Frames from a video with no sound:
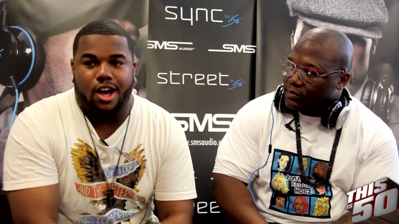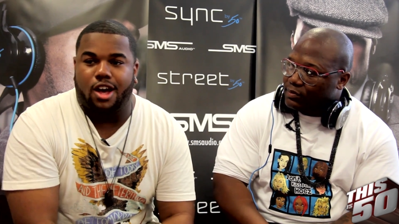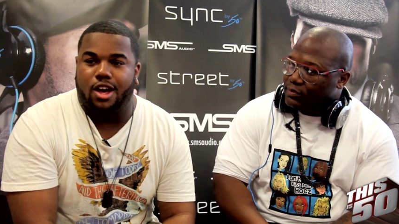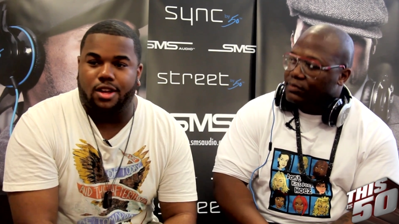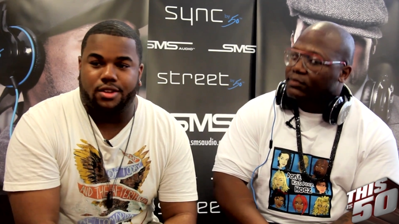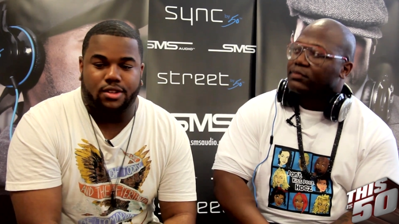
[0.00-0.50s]

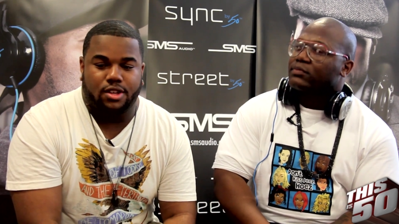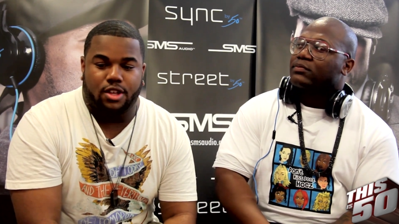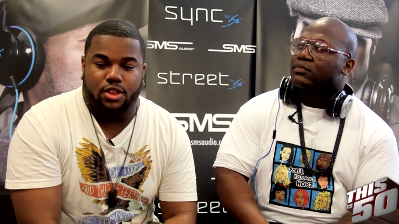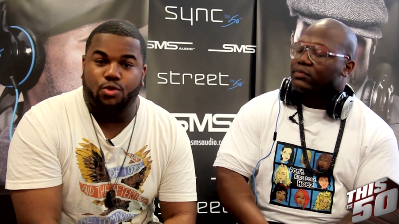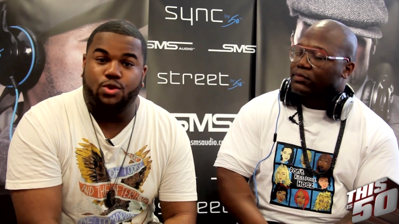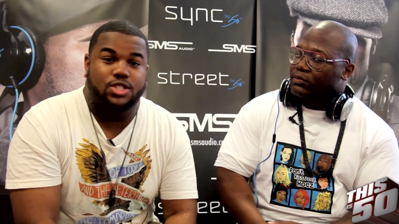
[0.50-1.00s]
Speaker 1: Uh,
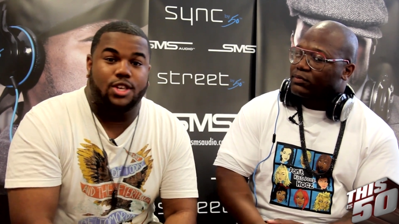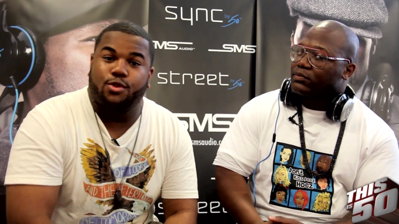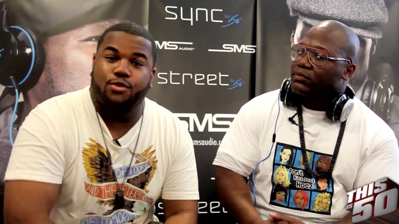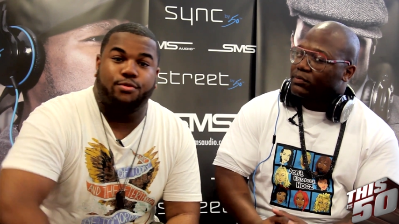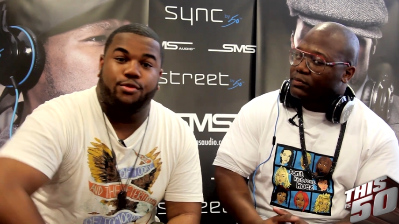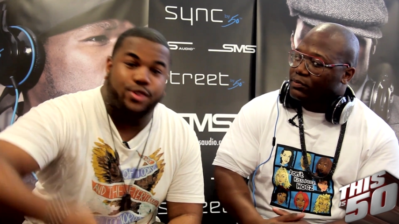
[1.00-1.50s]
new
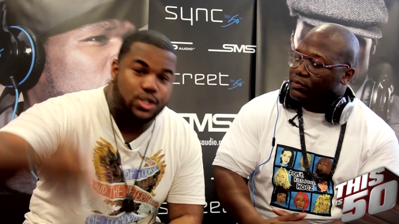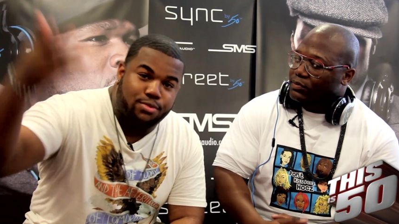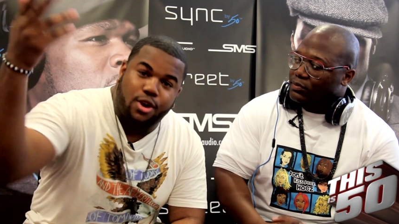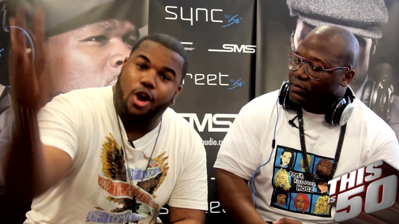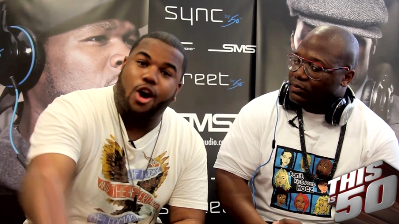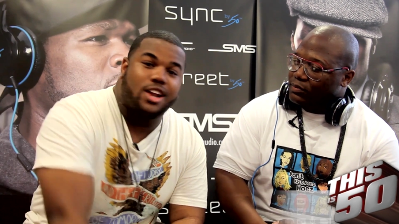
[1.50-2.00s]
single from
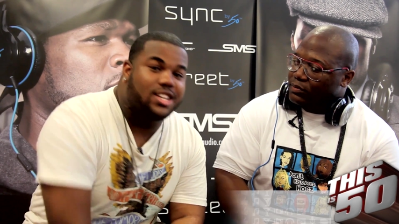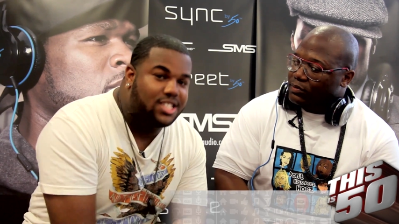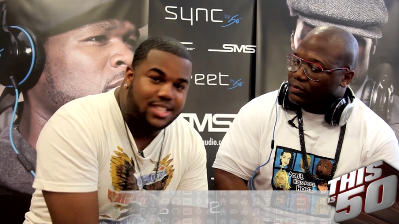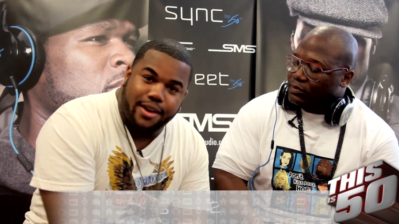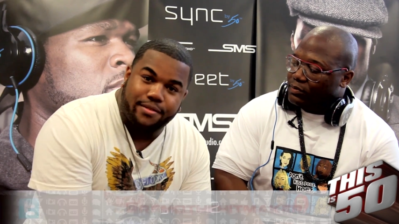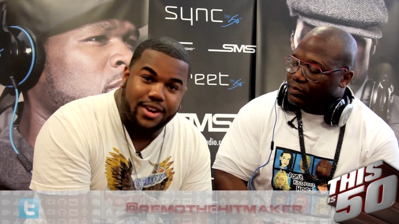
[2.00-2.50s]
Chris Brown,
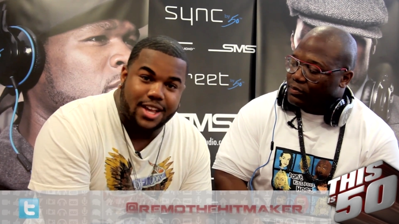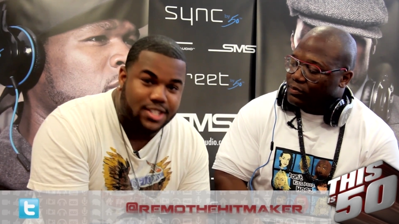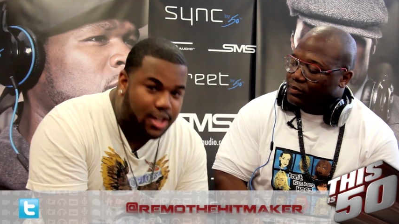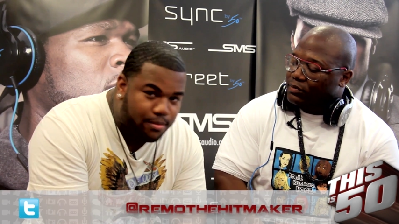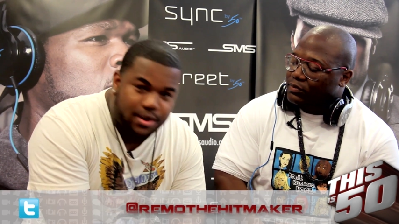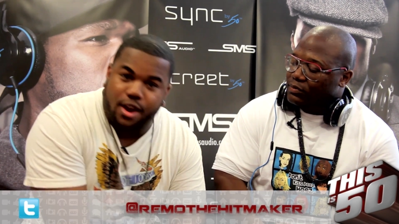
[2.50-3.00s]
Artist Se7en,
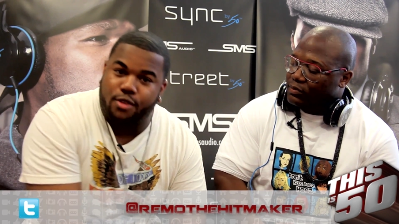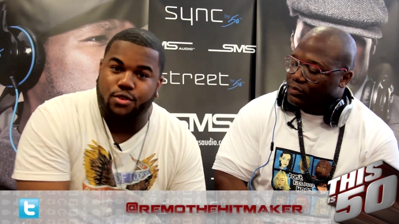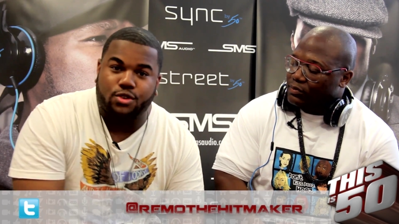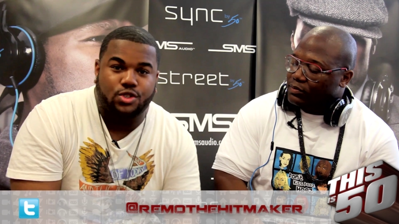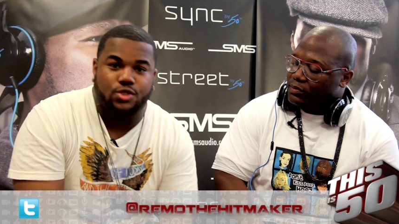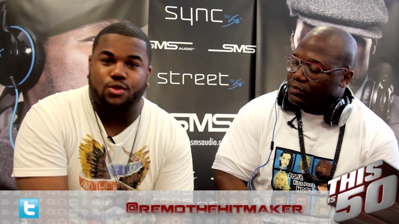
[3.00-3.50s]
that's coming
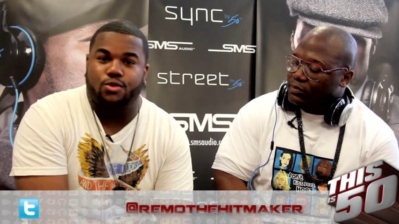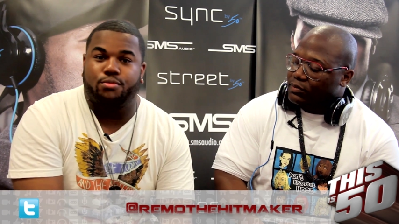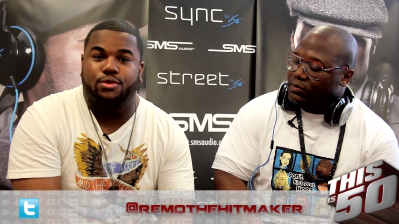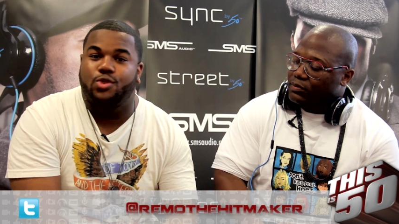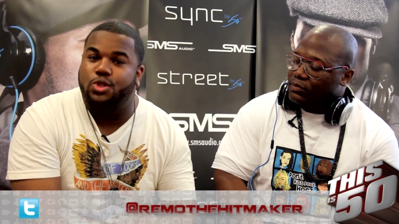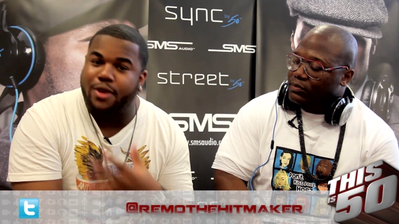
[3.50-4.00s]
out real
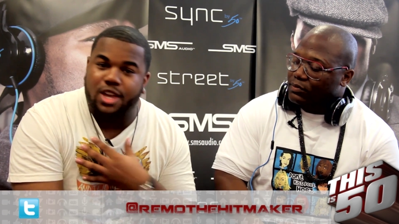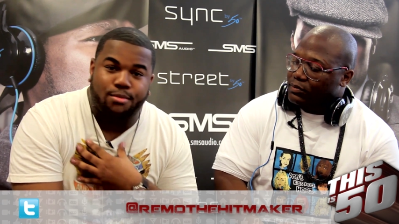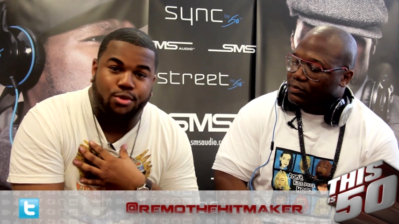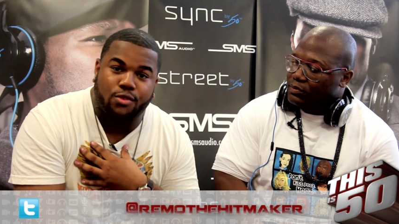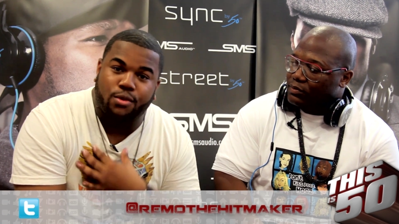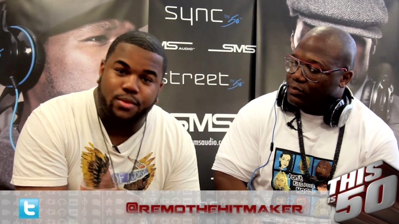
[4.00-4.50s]
soon, produced by
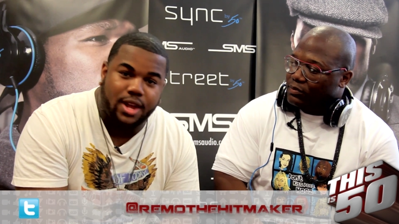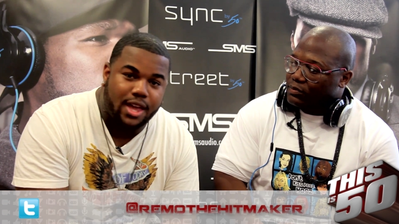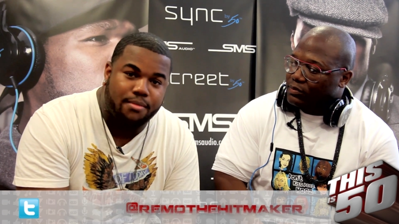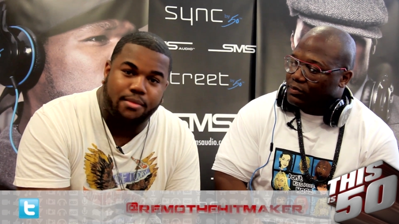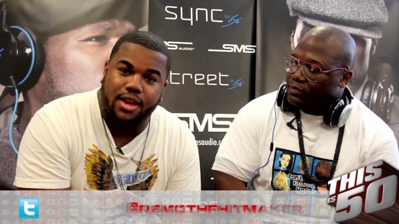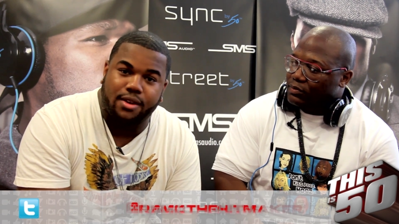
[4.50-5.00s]
your boy
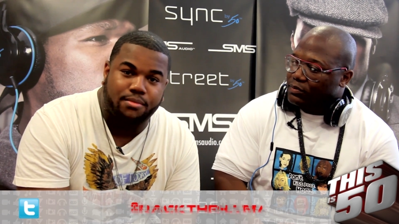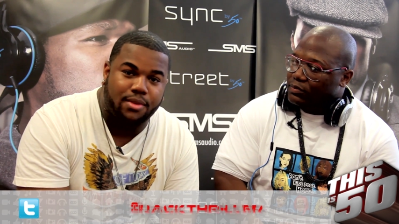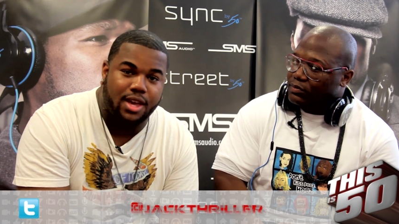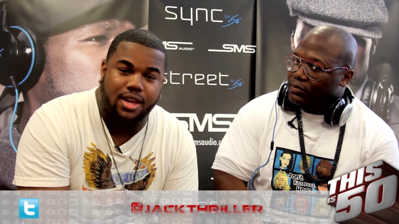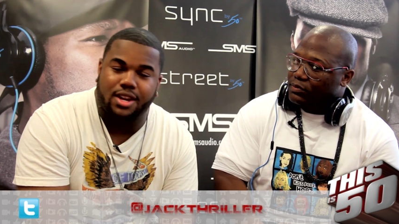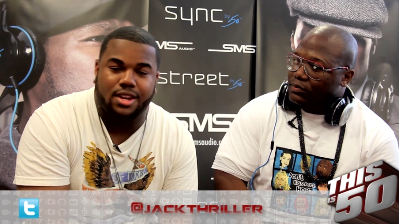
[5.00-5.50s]
Remo
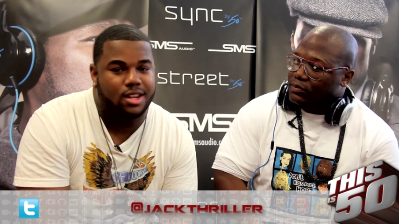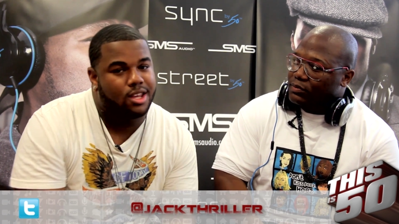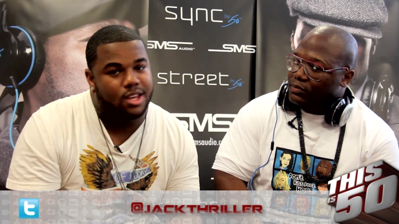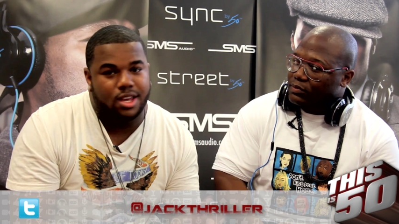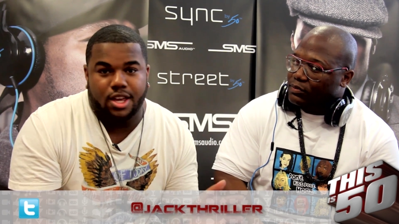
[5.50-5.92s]
Hitmaker, man.